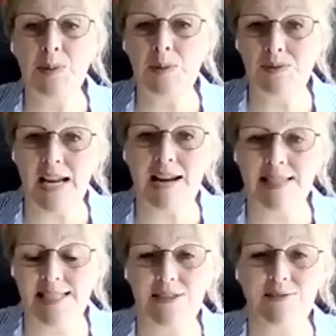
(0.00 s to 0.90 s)
you in
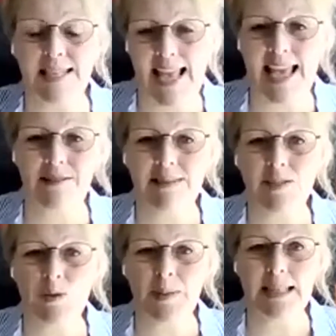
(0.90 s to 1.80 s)
various different
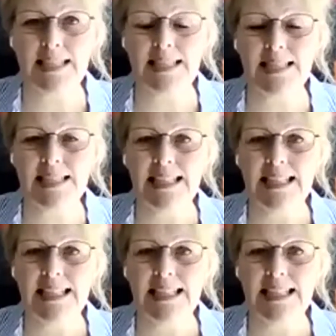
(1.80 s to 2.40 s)
areas, because